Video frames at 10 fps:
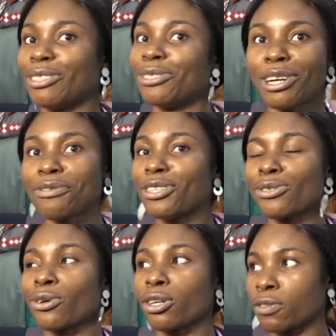you don't even
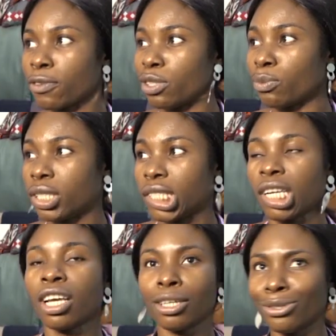need to hustle for the
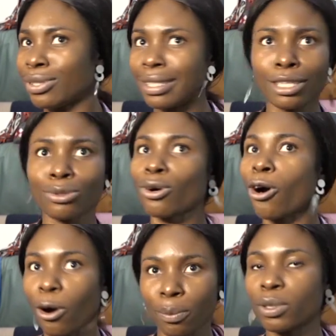money. You see it to
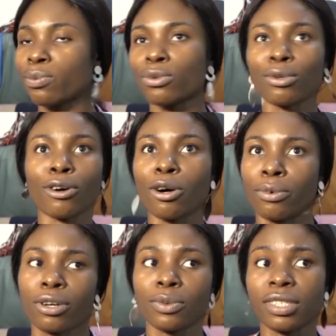come, people will
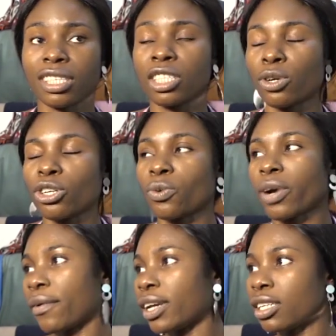come, because when they see what you're
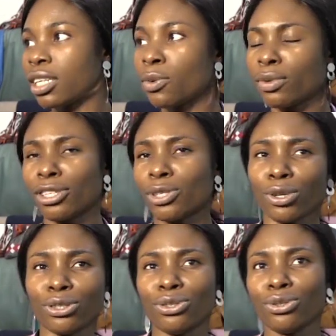wearing, they see
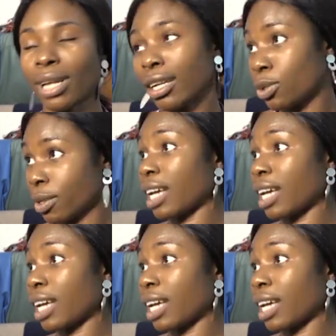what you do. Like this